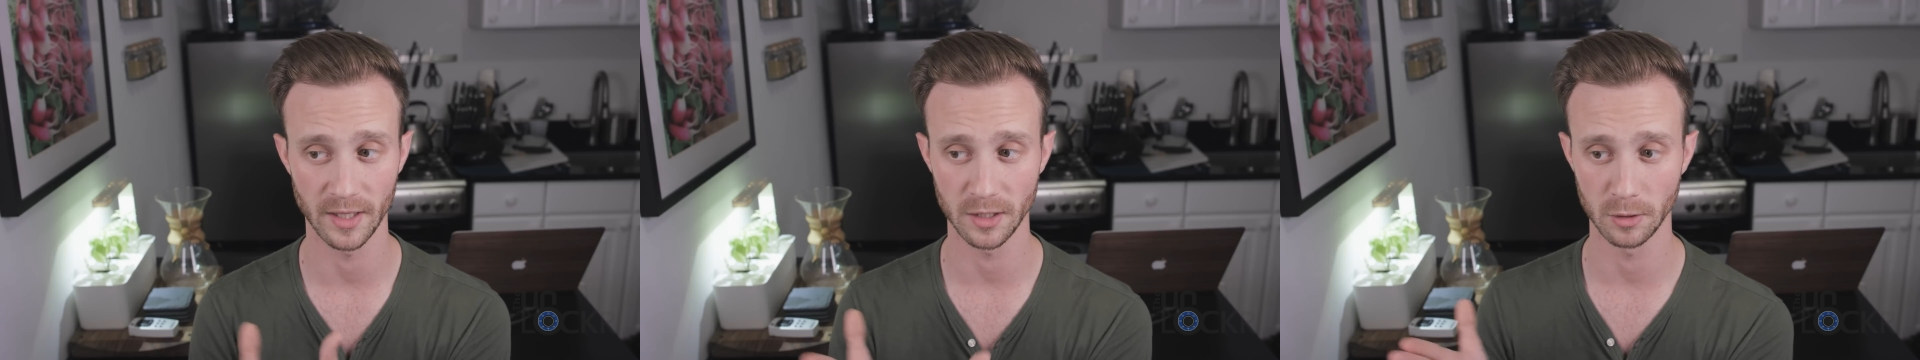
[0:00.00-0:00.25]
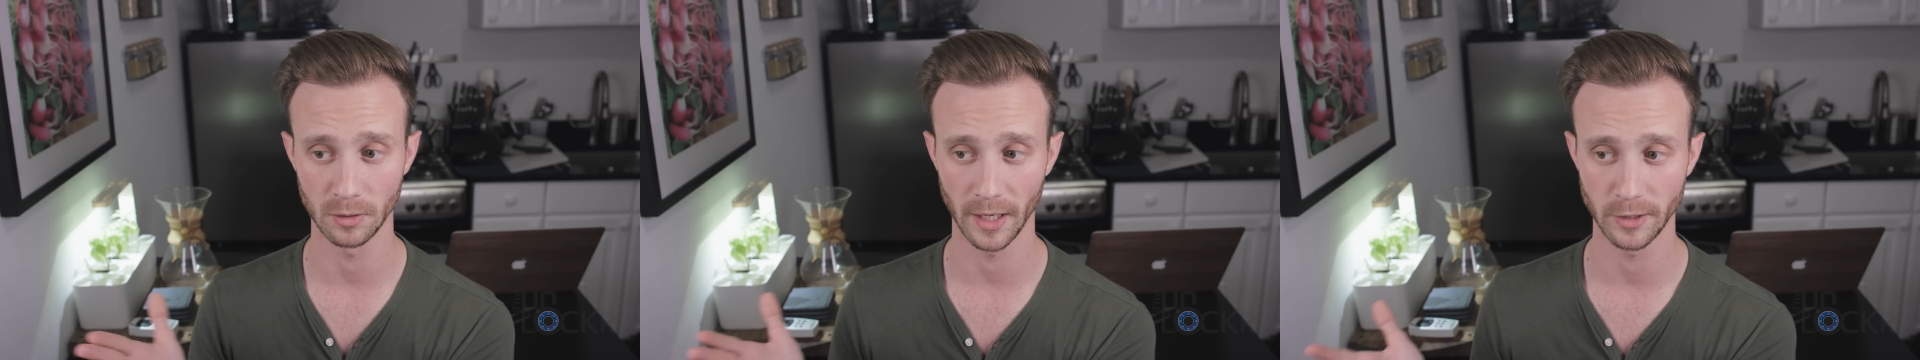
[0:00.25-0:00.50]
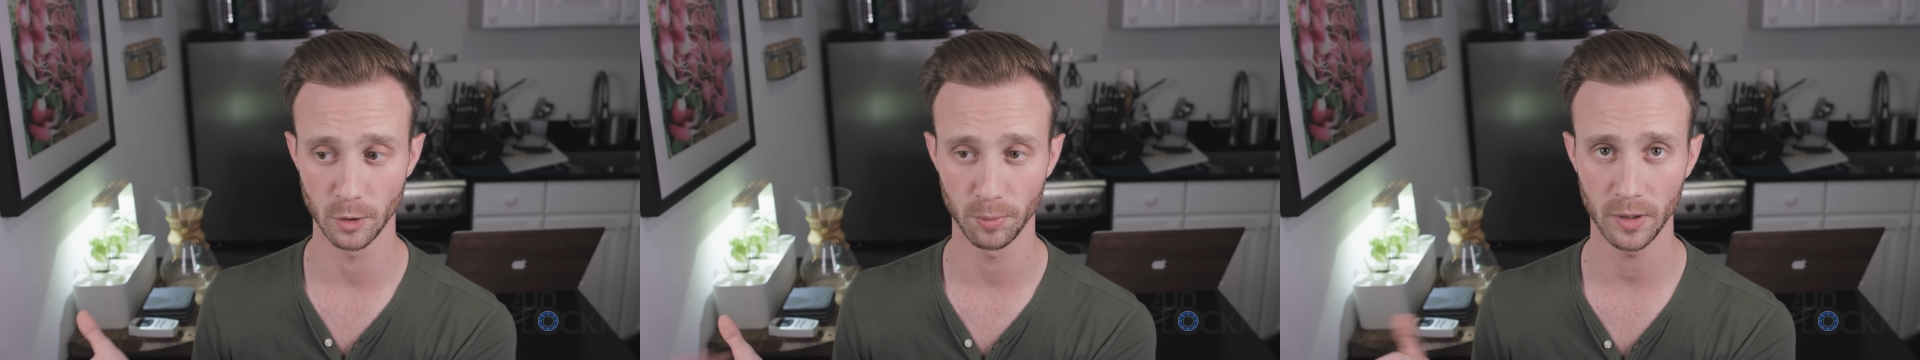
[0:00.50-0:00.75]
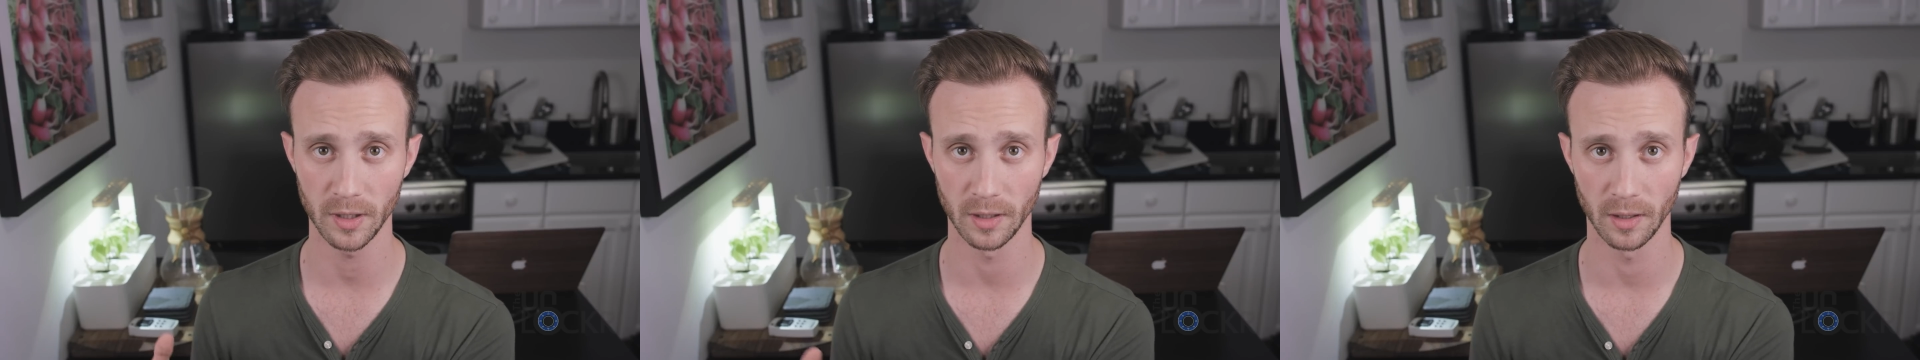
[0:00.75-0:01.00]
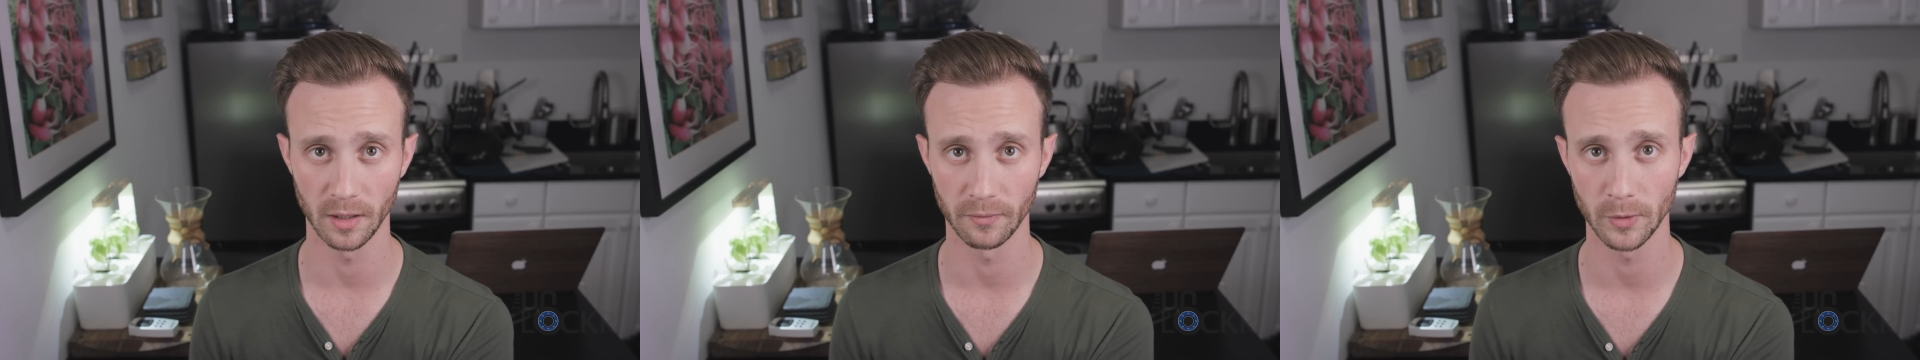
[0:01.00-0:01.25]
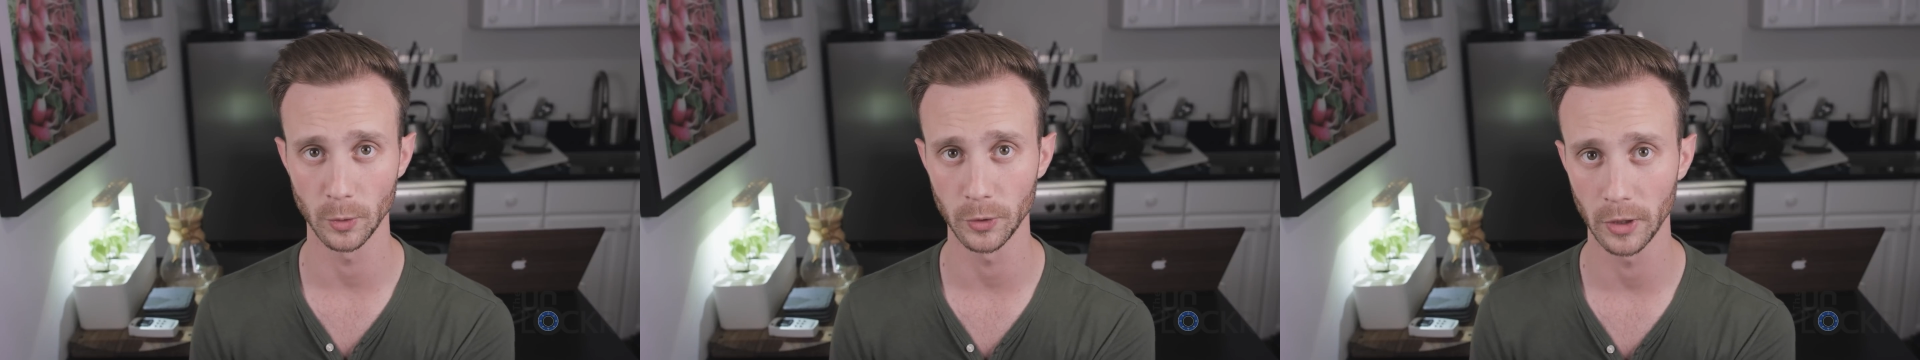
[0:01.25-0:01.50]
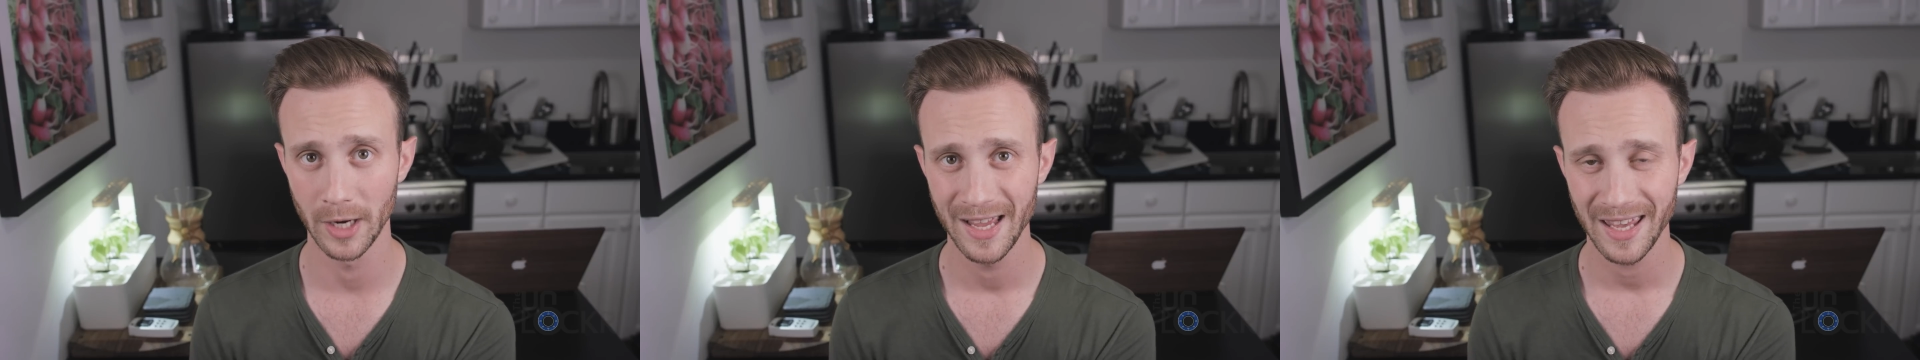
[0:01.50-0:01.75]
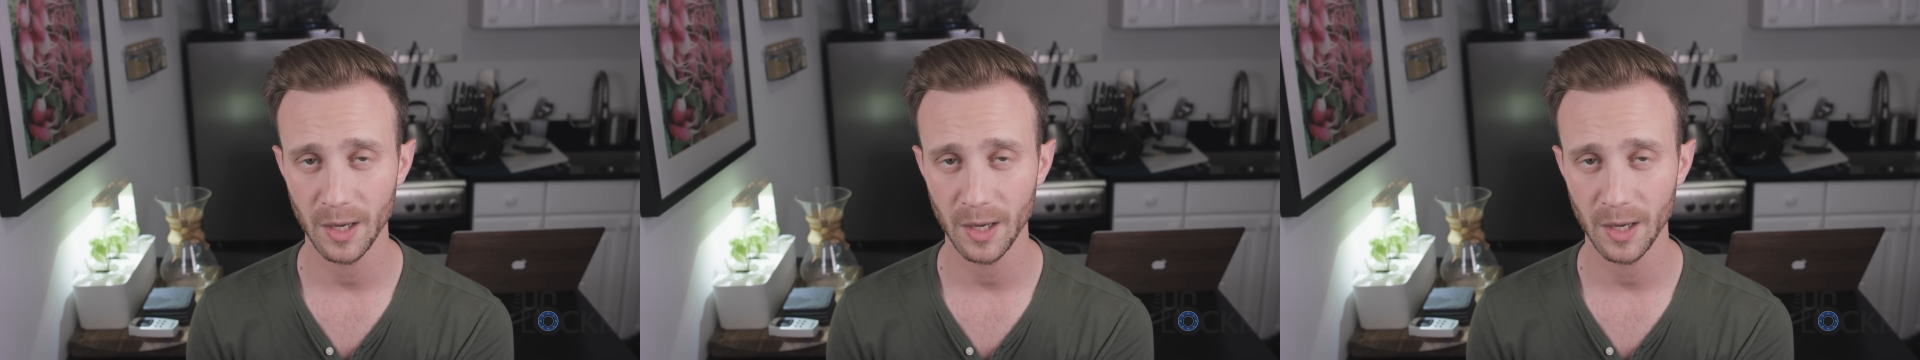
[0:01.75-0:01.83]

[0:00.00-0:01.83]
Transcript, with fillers: that you'd like to put it in a folder,